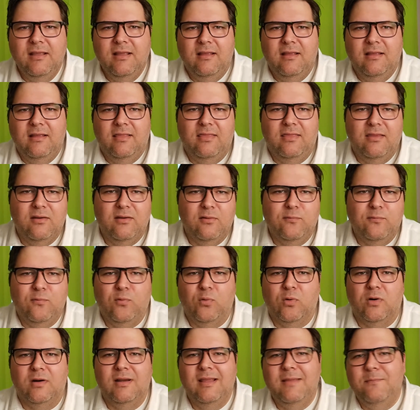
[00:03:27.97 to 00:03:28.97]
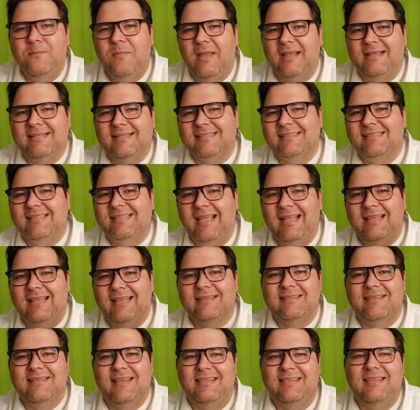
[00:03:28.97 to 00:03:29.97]
Therefore, it makes
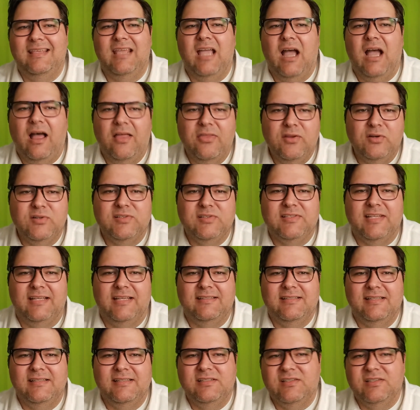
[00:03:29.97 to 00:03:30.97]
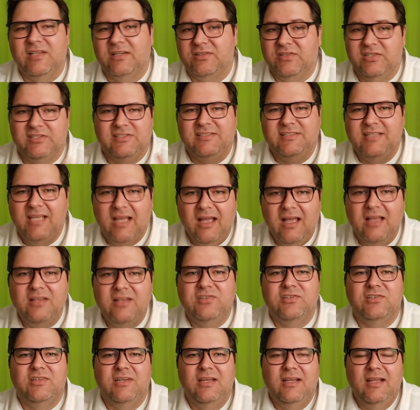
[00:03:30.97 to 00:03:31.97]
sense that the other senses, such as
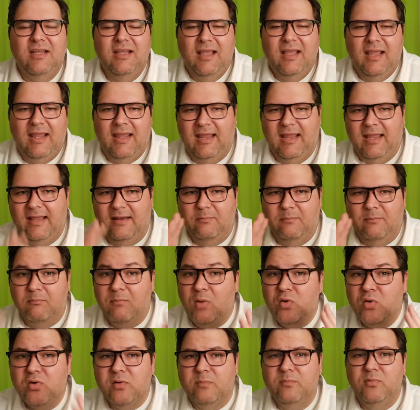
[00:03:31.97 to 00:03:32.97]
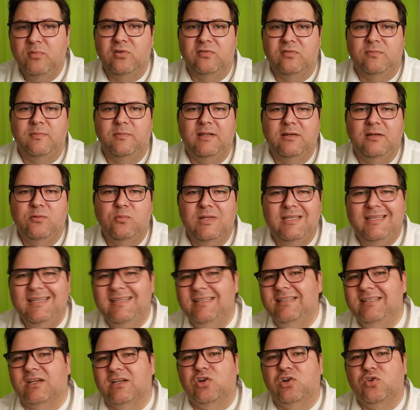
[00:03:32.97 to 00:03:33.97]
touch and motor movement, would
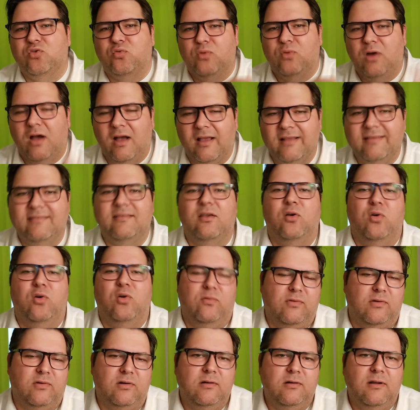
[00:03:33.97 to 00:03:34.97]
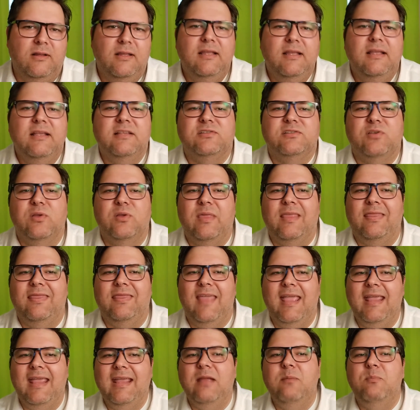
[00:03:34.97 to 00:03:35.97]
need to cross over so that
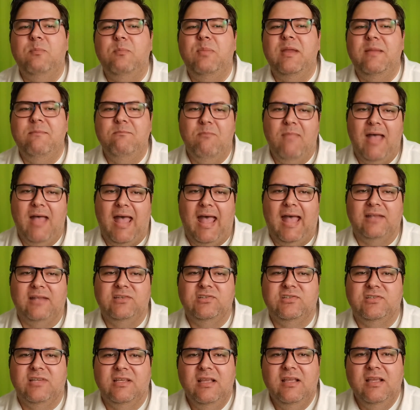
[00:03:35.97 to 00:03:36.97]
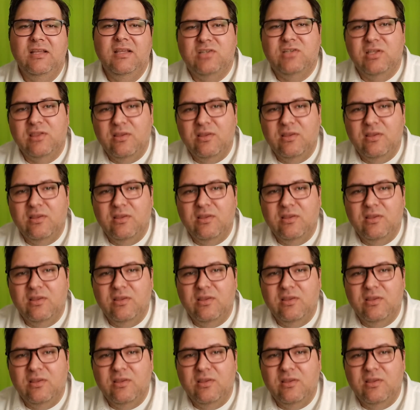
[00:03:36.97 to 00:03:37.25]
they could be matched to the